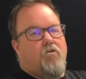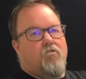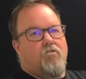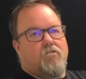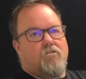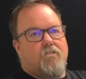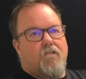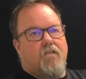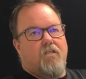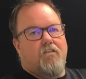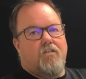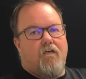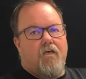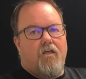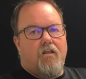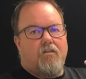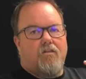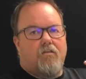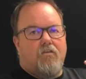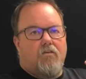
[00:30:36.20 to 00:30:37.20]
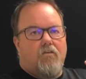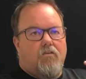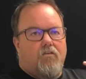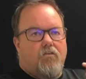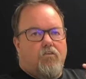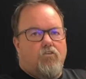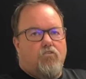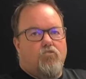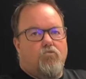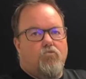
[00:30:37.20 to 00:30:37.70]
seeing that
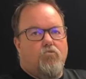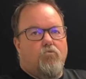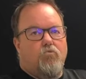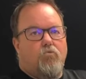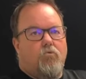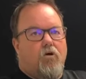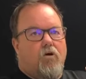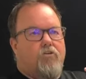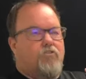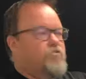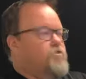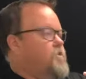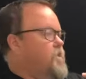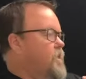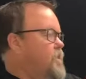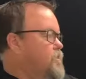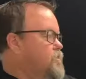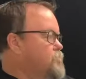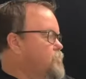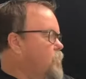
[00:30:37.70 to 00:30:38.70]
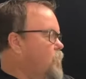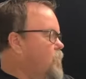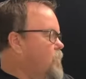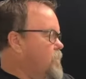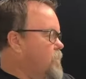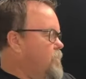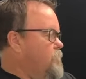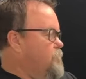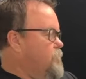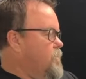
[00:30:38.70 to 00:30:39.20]
you understand his
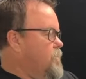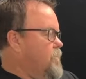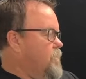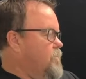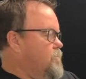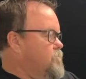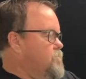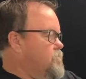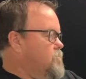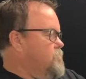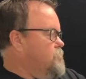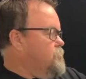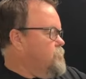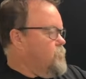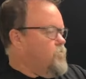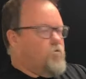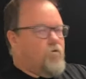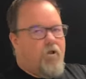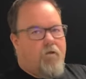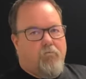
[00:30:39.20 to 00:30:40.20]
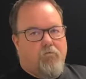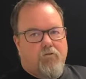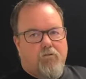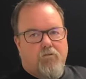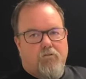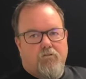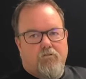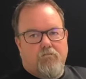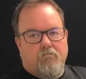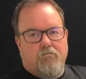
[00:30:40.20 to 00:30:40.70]
market because you're able
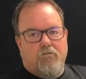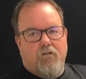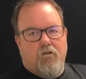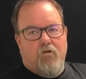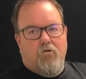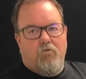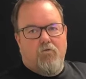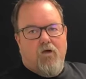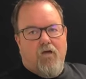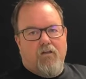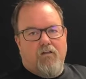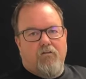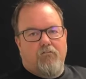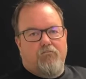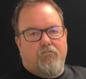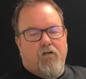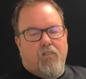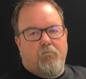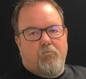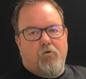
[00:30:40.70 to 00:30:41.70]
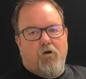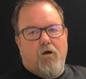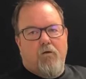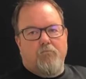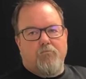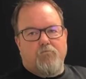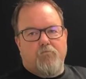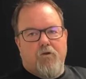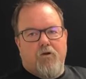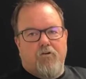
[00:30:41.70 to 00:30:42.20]
to, you know, identify the
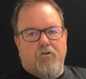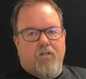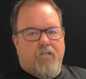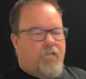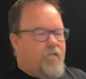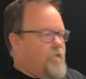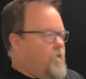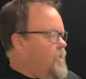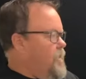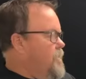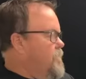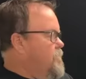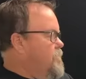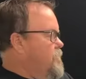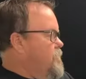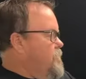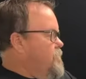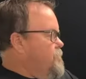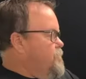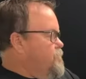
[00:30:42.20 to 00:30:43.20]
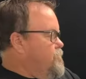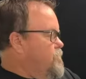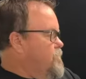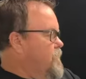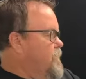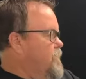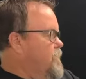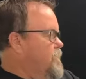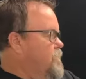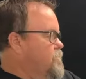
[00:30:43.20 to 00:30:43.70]
problems better than he can,
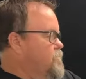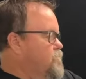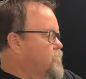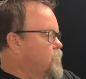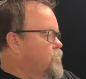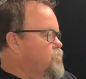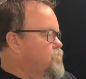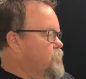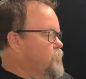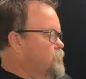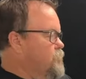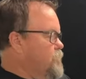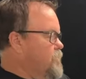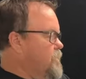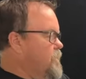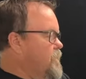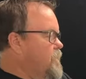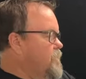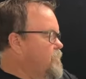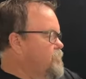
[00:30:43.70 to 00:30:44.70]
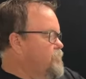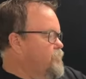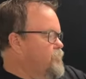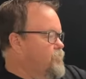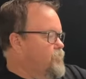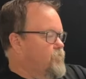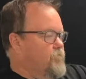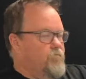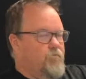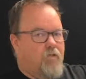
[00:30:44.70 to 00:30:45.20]
then he starts to
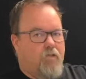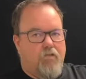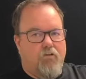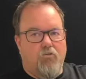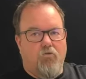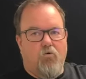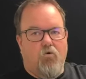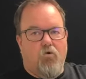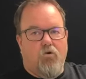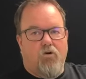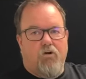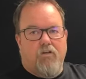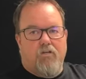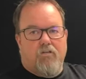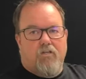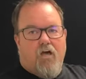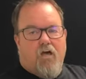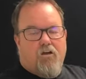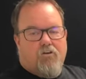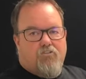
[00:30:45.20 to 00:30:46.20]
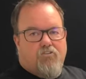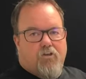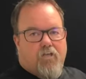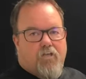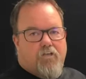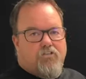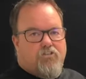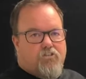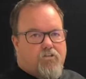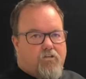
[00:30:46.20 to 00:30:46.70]
believe in your
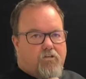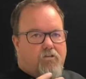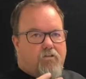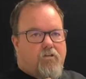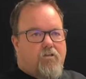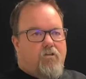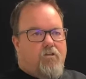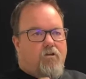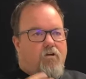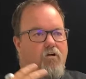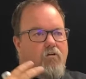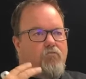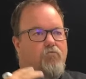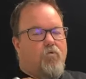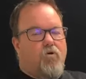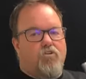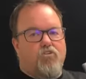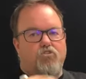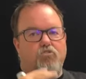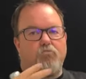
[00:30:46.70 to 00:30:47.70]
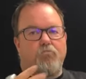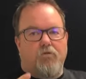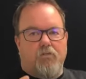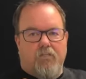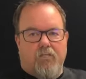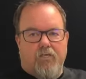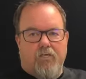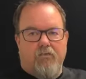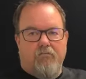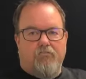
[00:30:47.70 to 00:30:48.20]
indoctrination of what you
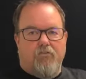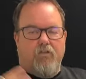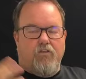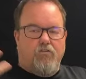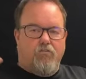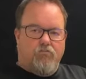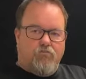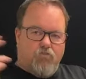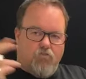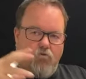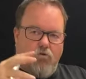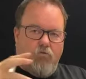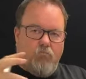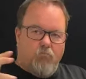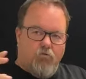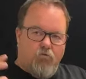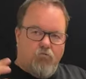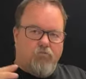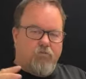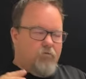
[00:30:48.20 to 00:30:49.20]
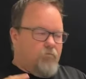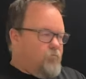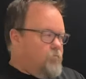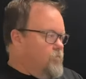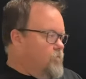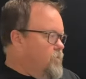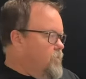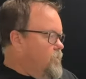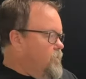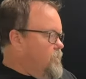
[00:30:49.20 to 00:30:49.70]
believe, and you've sort of moved
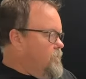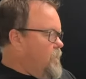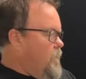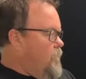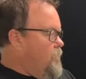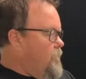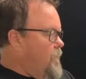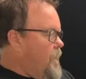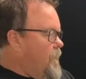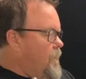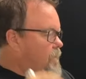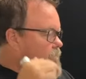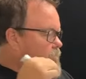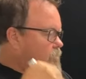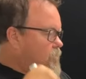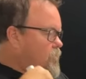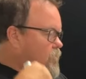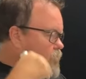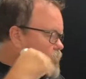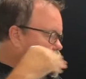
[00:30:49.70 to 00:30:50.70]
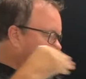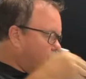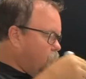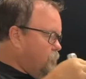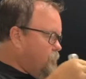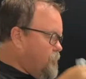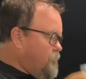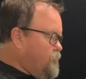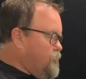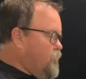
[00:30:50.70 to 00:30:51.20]
him down that, you know, a
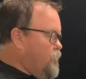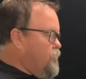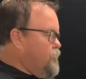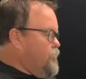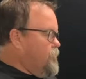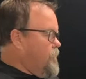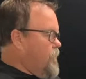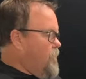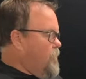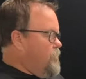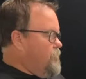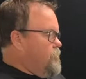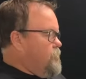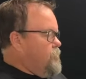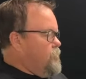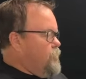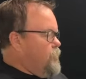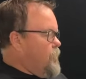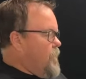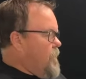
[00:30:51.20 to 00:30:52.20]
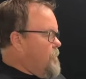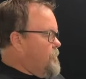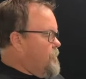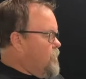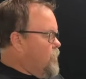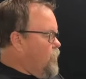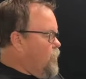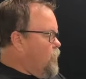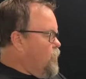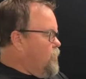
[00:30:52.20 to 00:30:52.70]
little bit further down the
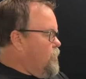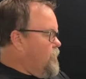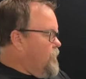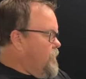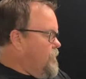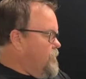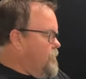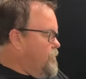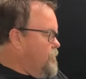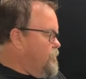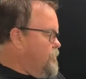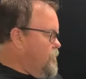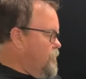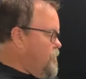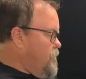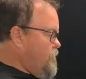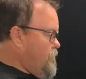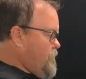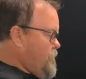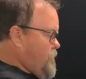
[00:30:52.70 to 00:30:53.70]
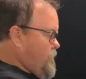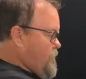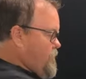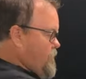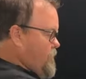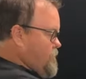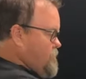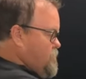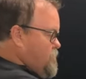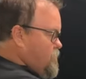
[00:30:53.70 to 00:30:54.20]
rabbit hole. And then third,
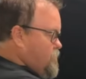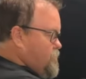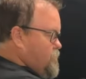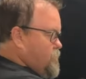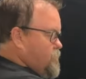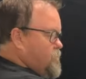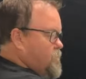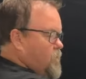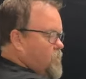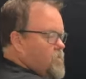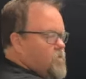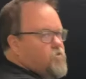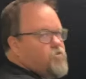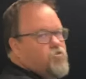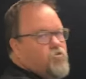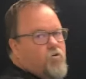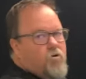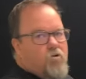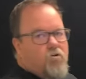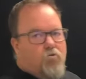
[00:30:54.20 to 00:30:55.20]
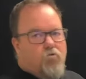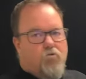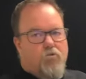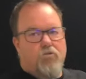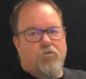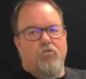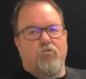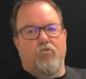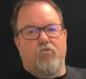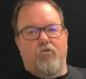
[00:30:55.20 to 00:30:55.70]
he starts to see that you're a cool
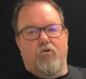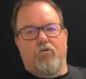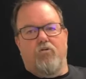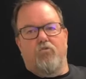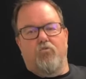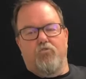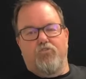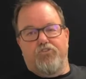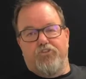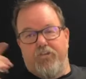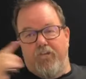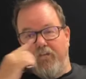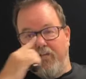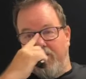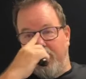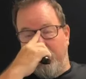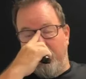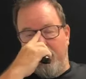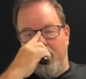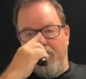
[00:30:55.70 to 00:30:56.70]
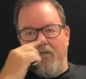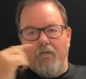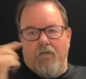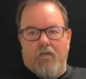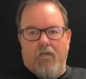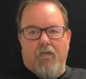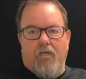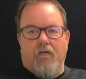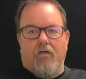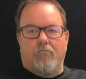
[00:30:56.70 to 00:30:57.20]
dude or a cool chick,
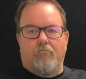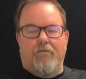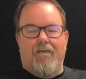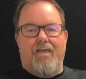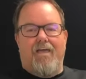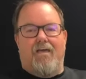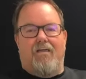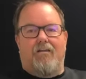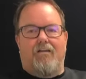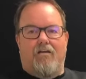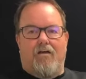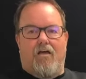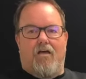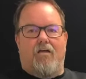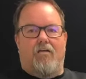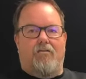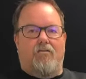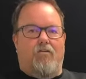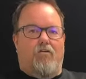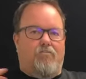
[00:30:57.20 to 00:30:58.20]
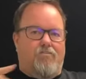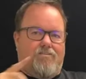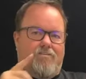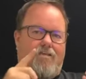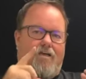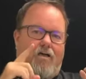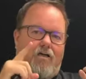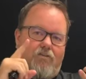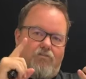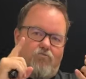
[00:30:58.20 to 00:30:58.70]
and man, you know, this
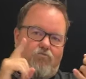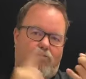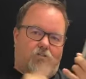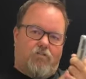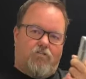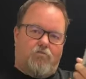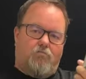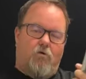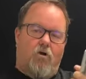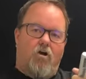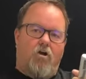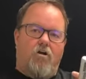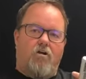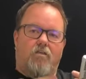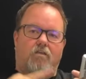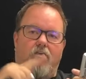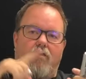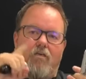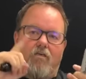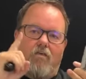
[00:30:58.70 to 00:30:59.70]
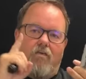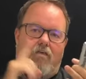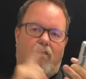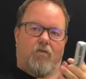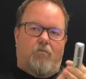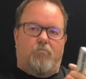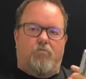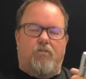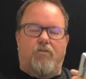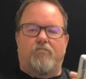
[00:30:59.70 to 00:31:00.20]
guy is really smart.
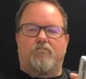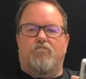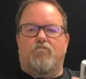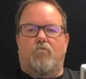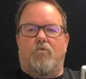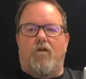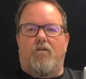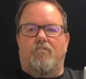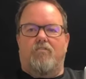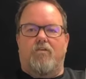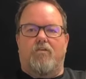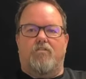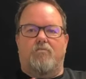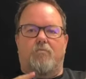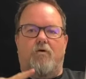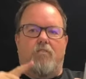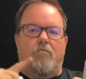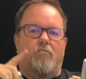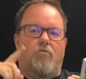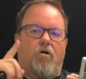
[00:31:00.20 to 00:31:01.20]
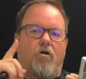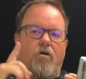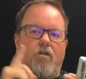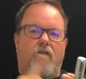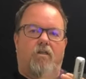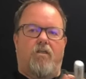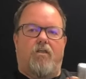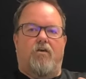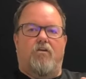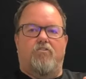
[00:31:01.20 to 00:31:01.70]
He believes the right things about the
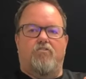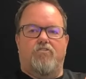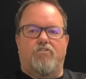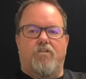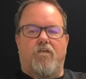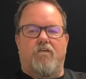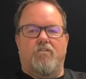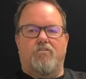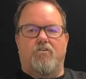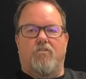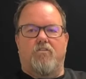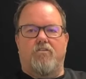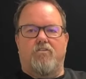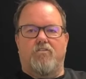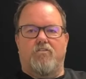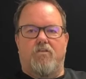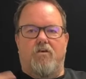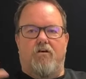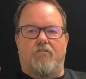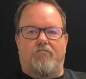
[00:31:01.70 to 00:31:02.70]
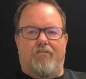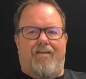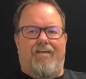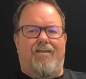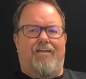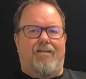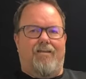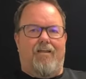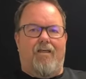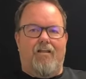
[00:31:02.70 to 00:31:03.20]
market. He understands all this stuff,
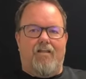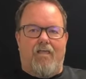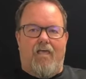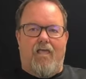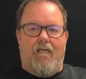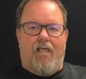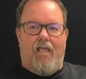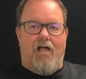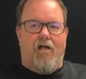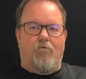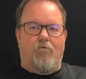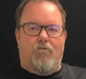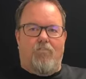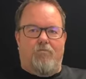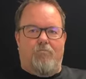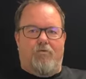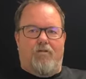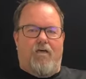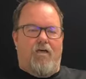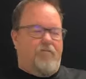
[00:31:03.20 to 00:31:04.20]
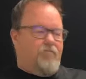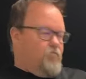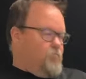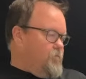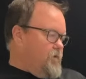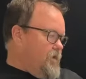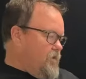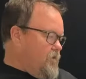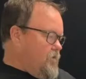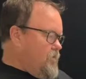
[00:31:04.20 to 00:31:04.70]
and I'd like to hang with him and have a
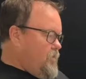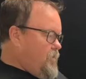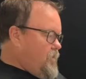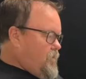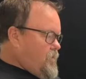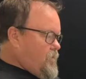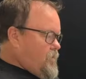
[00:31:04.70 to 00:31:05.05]
beer.